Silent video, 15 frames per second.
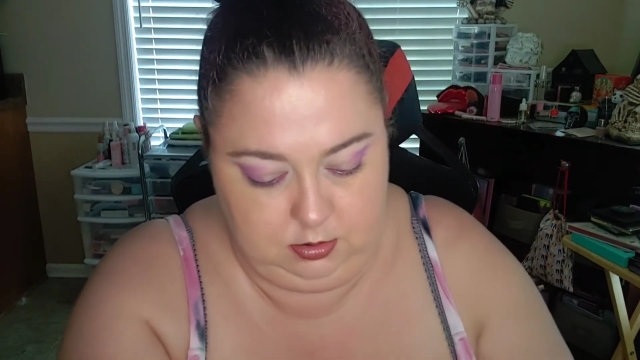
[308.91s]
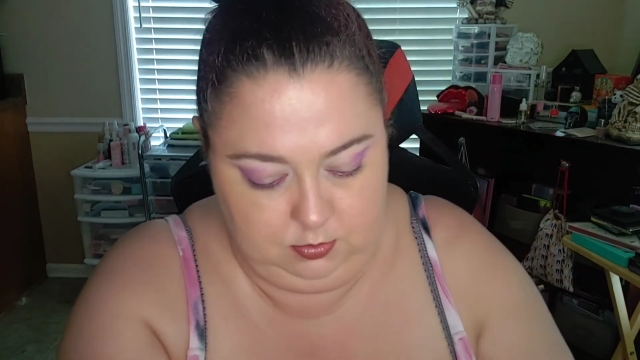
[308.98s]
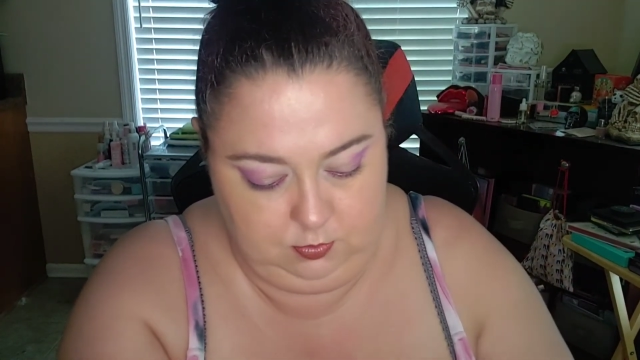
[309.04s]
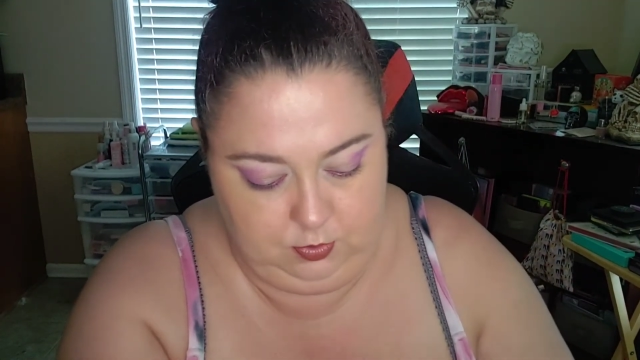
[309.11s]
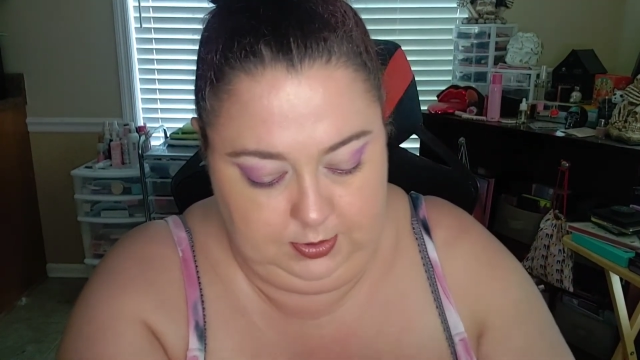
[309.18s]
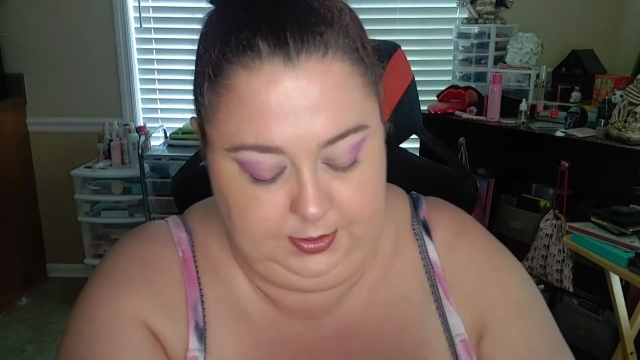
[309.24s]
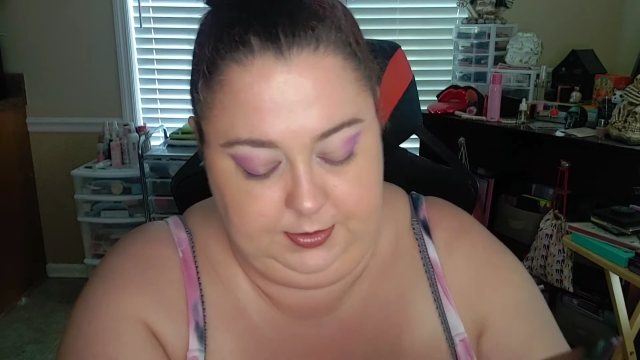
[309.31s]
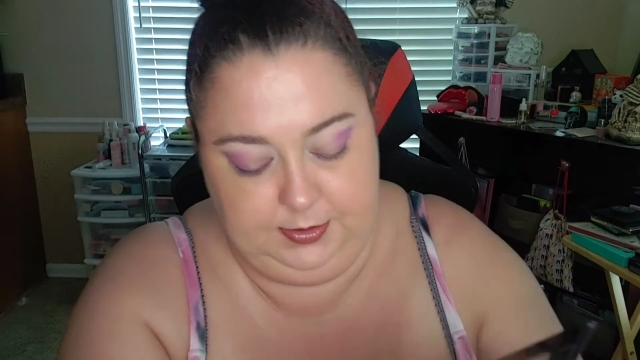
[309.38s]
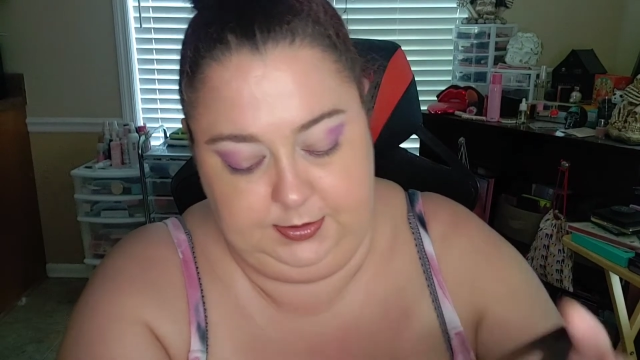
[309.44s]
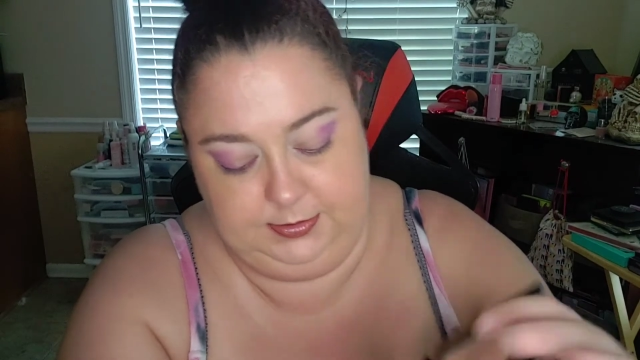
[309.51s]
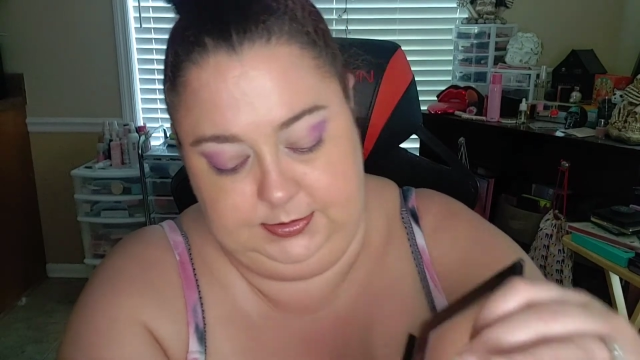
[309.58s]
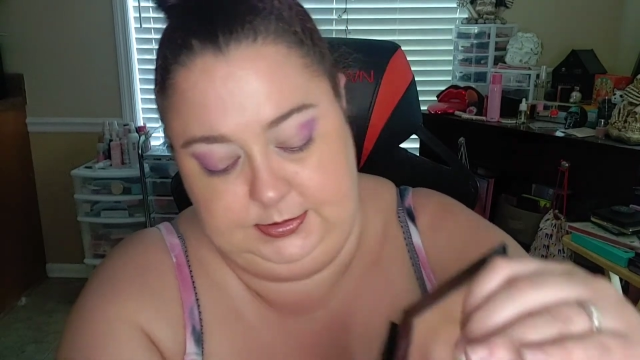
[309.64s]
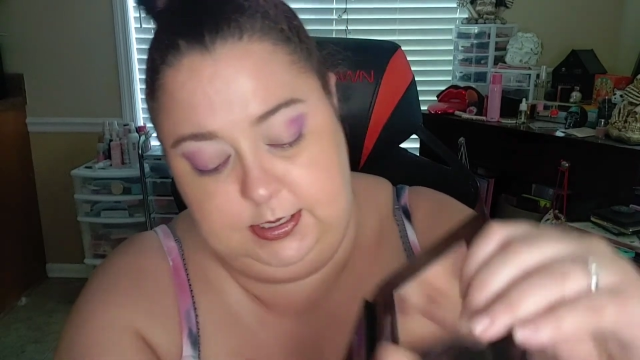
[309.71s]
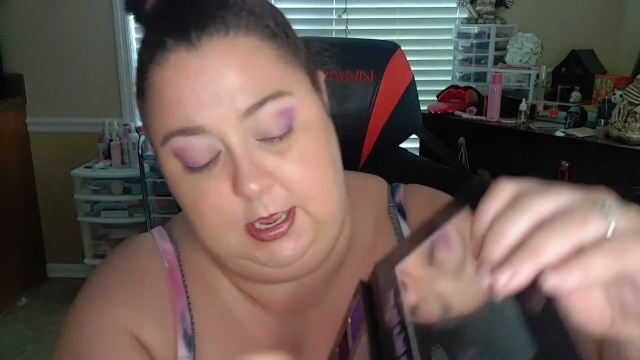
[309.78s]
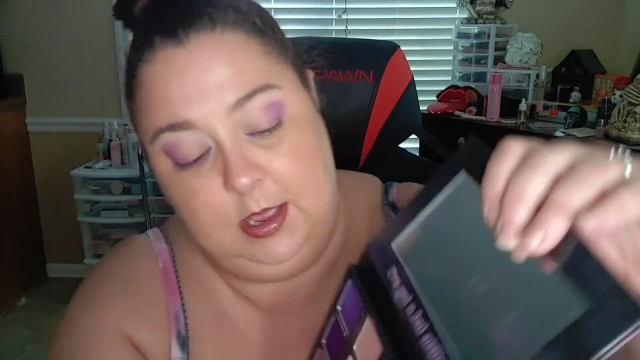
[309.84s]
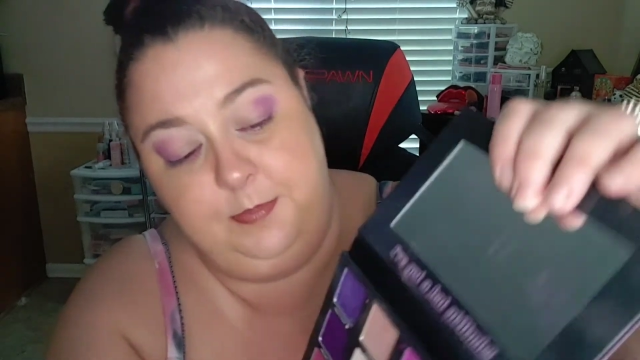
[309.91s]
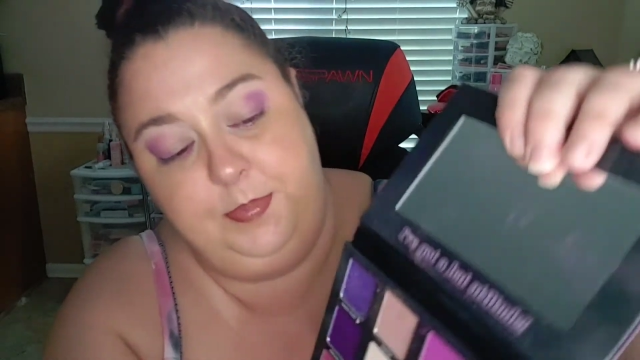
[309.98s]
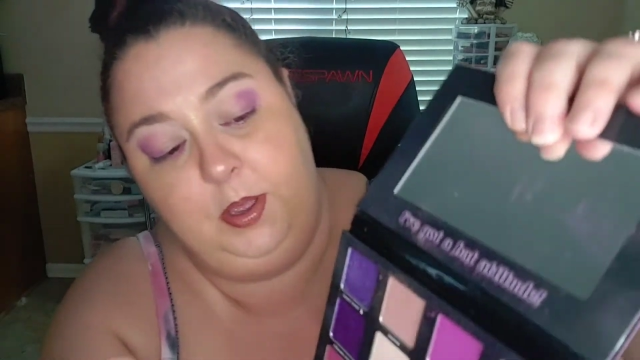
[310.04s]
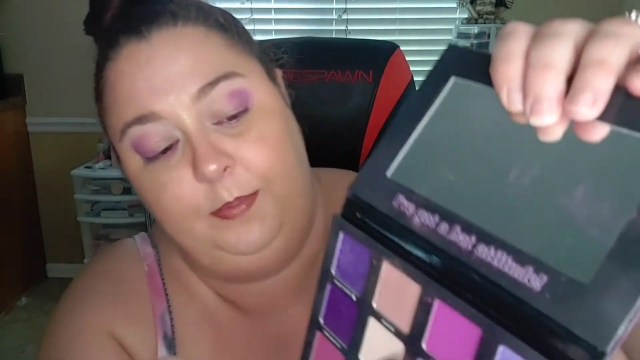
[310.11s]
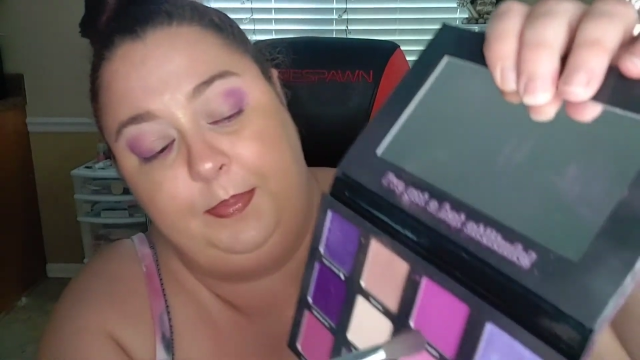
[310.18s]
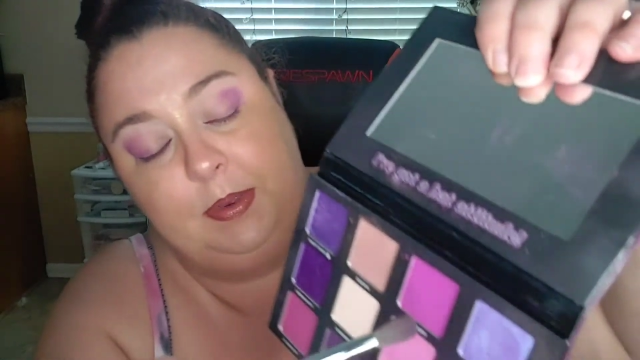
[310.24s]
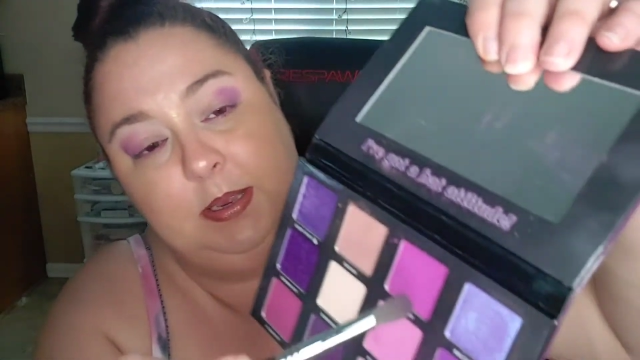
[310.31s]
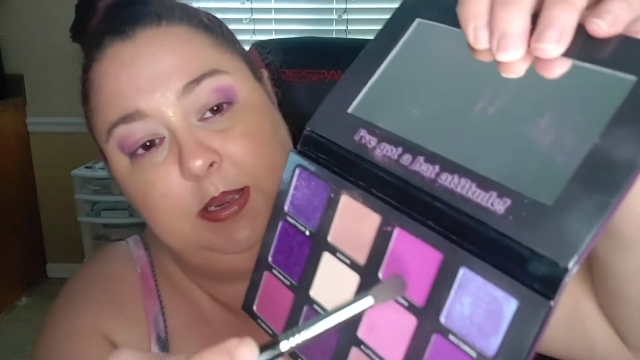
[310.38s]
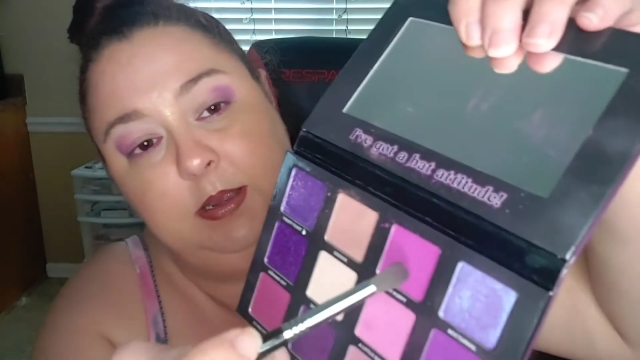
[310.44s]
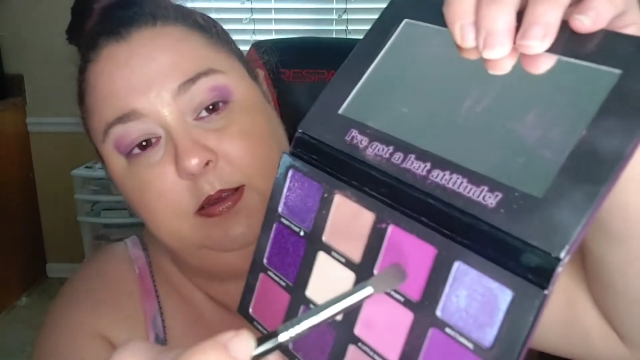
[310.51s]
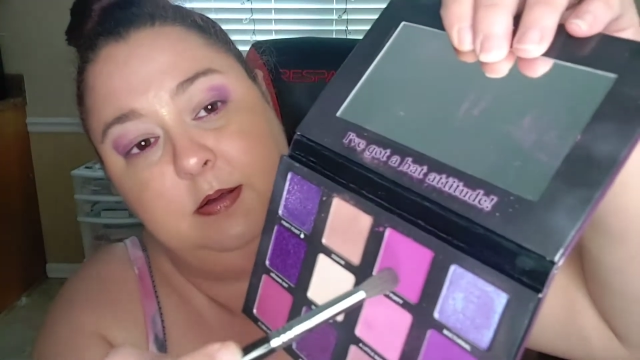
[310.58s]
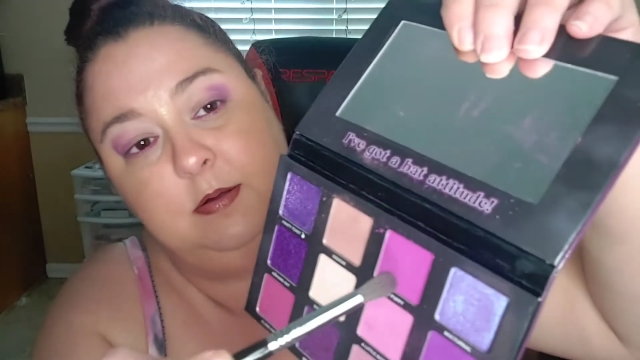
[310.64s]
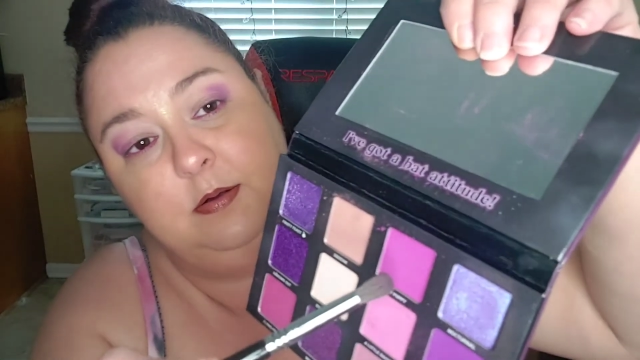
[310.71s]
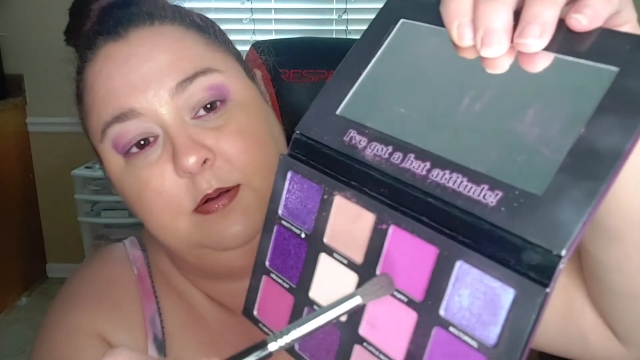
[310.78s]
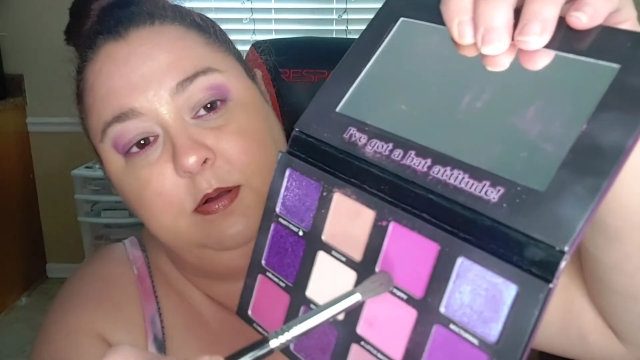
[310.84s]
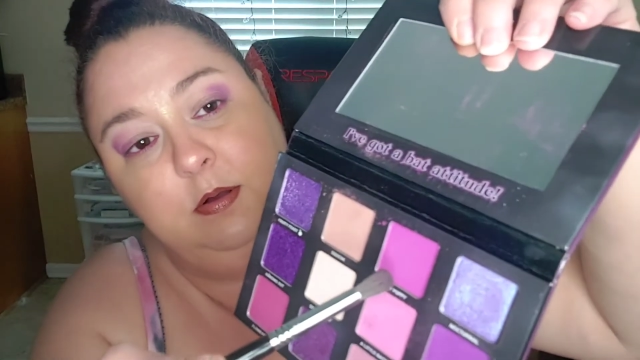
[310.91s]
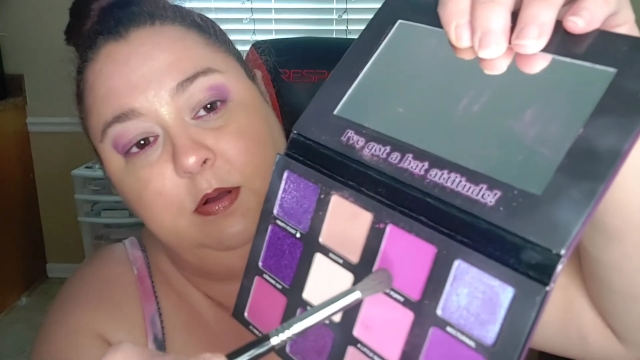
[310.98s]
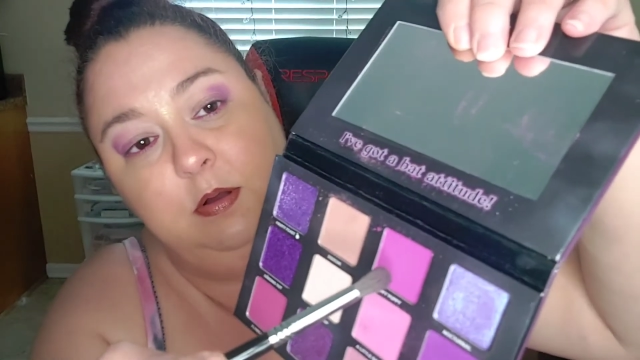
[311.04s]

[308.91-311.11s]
with Sky Puppy here.